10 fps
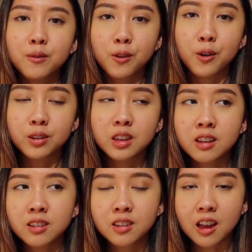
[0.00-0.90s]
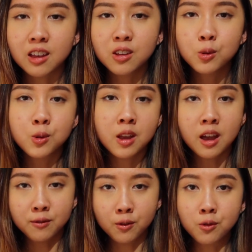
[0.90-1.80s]
for things that you don't
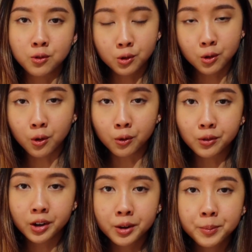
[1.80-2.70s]
have control over.